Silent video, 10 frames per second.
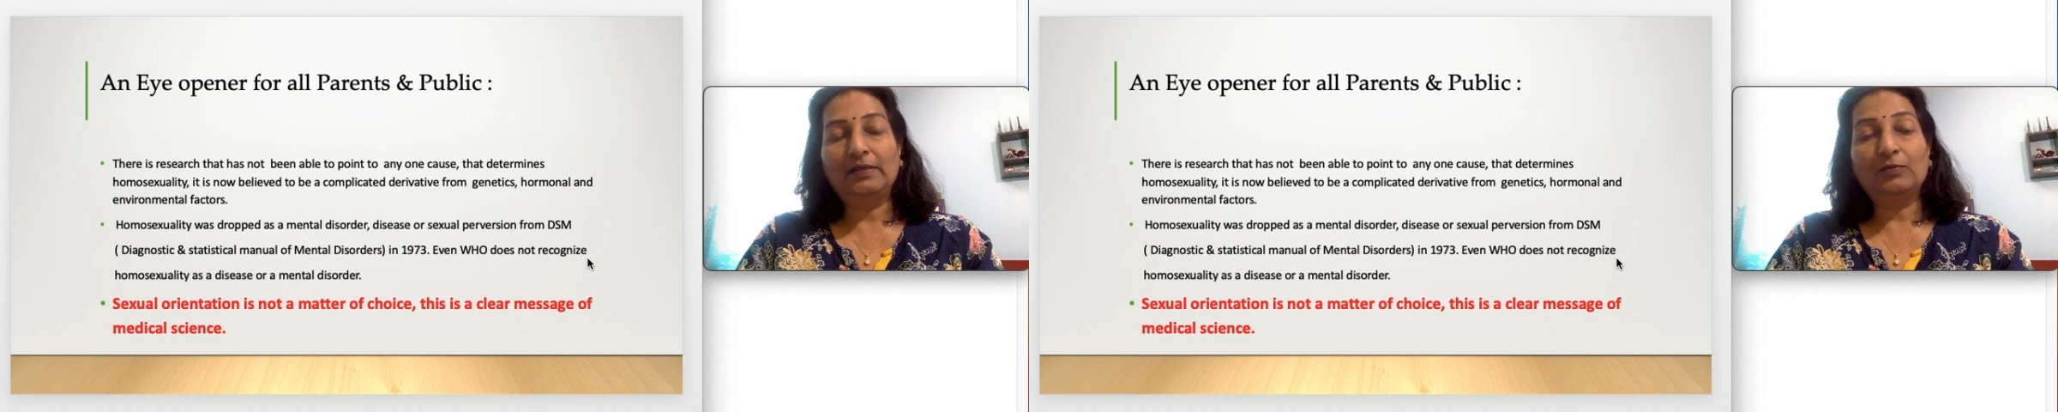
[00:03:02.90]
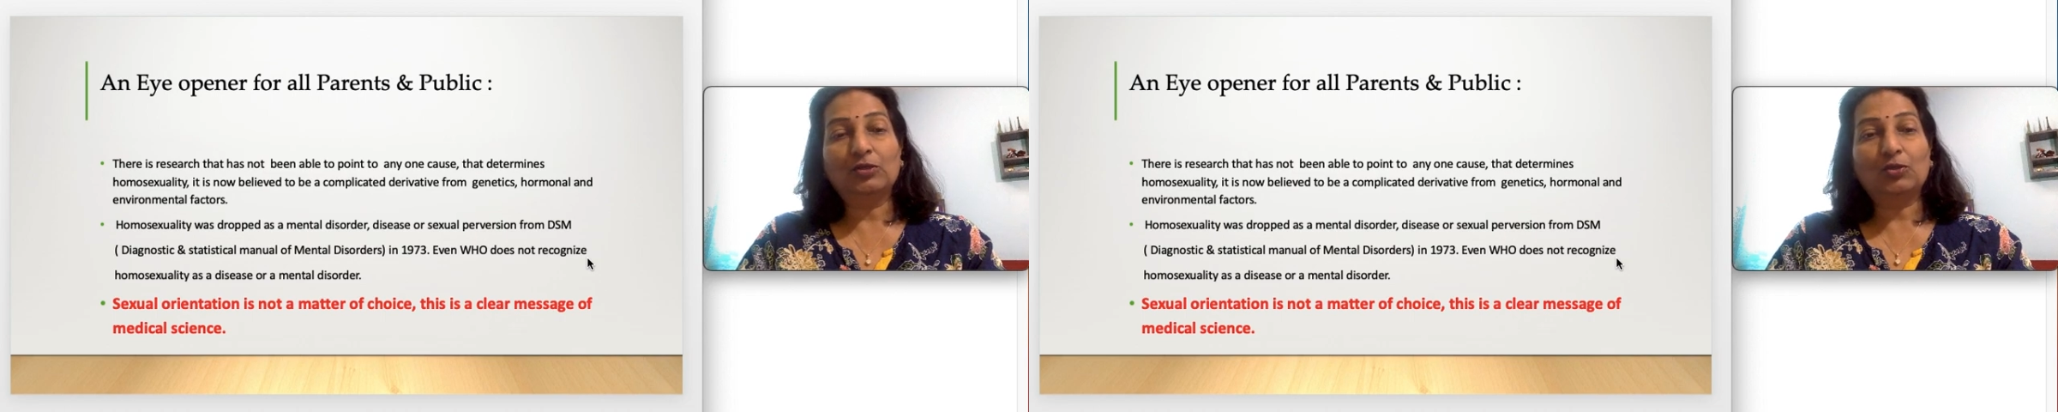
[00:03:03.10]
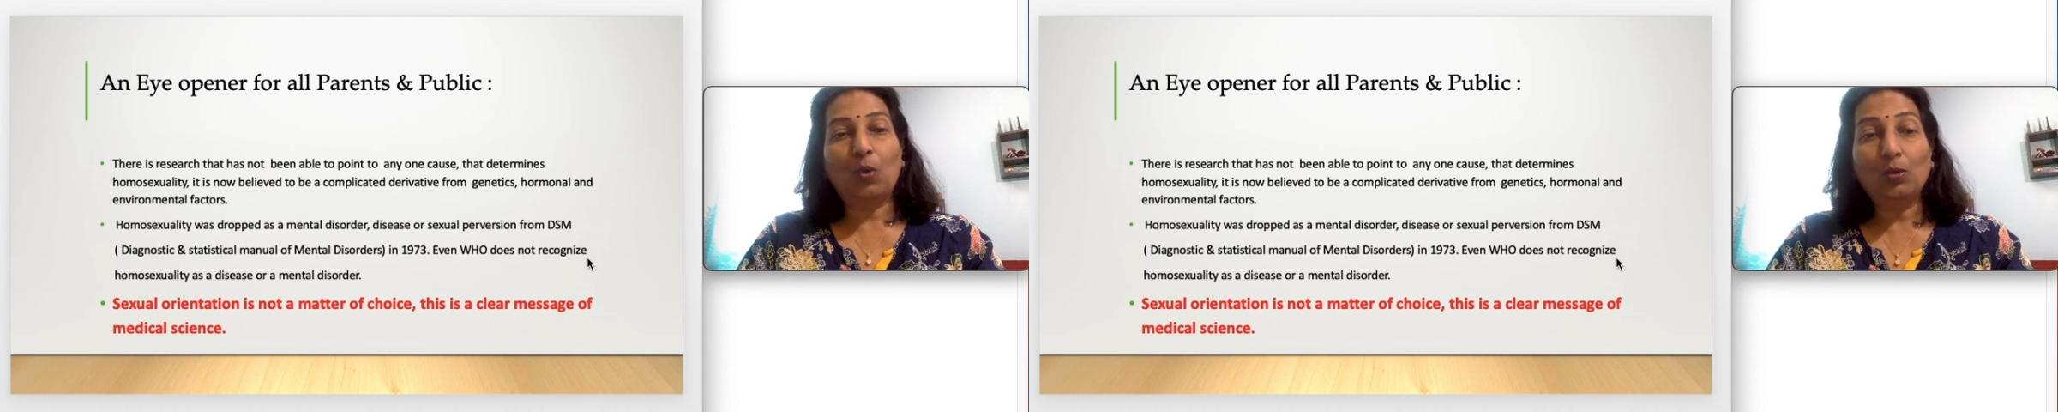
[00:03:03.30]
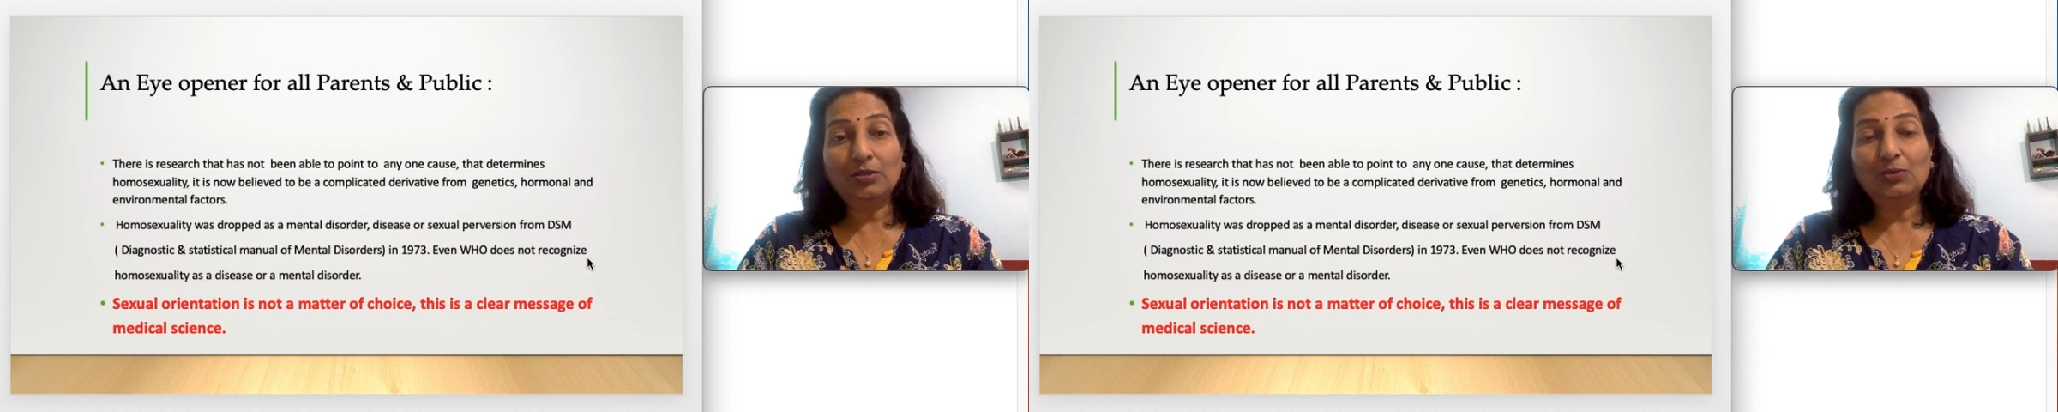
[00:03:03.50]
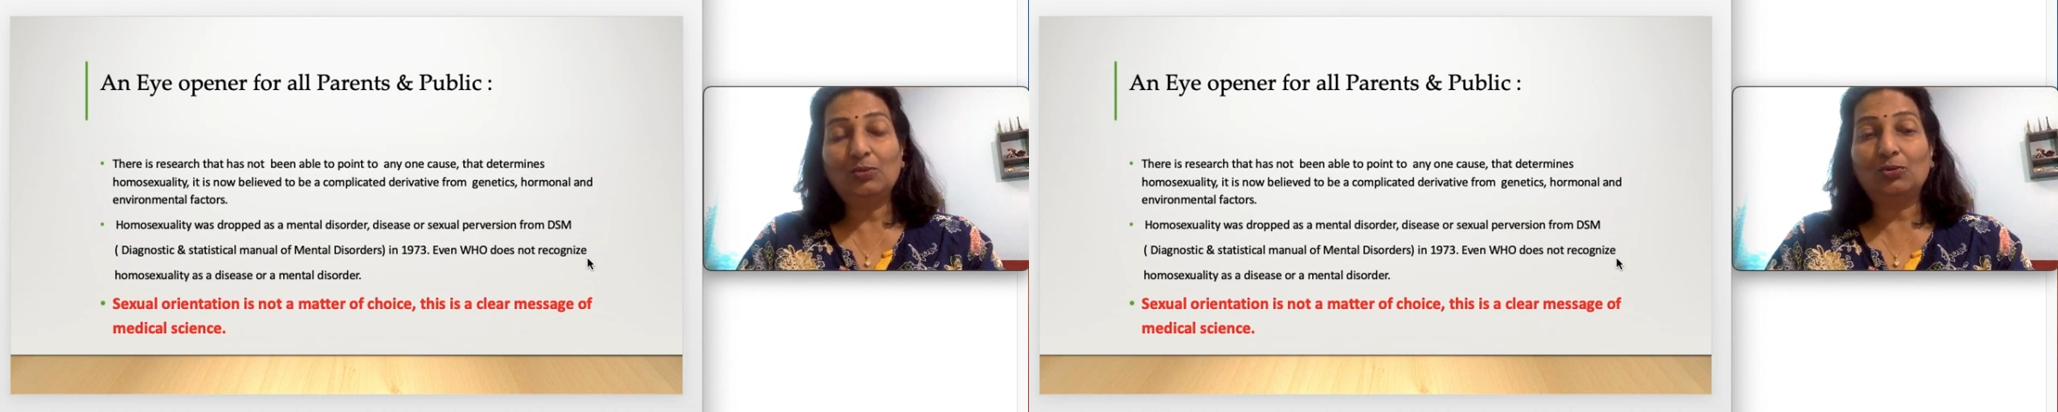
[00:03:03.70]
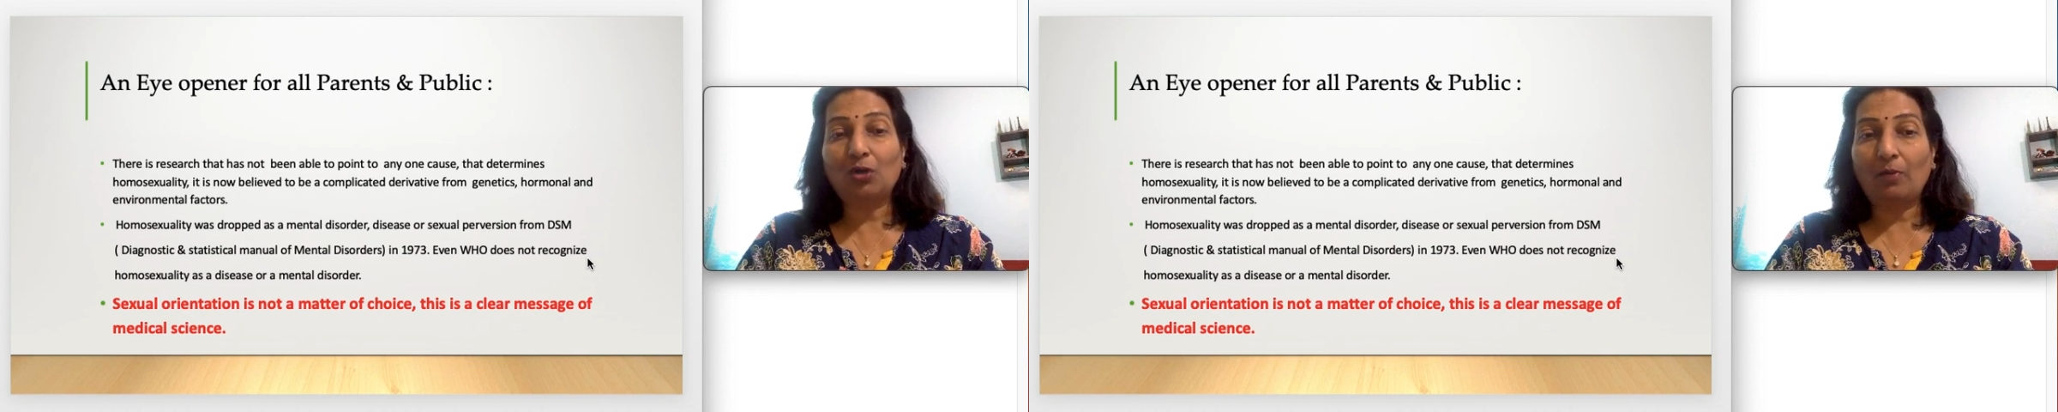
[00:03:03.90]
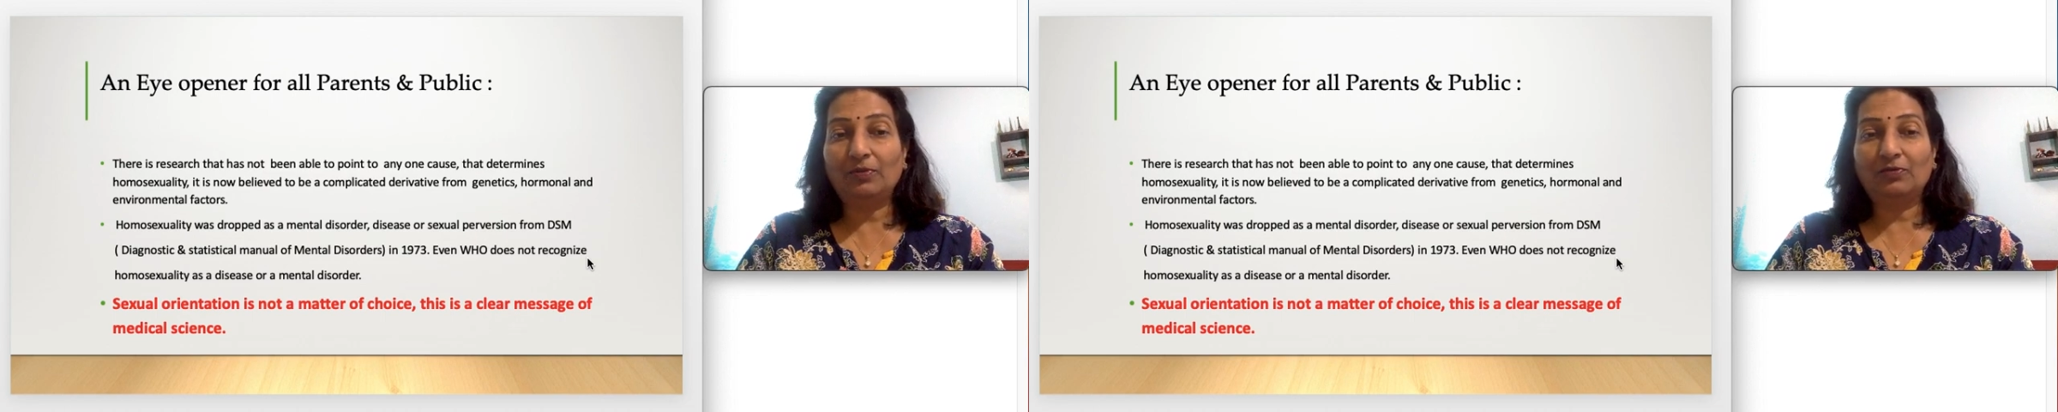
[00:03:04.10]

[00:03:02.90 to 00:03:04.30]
was also dropped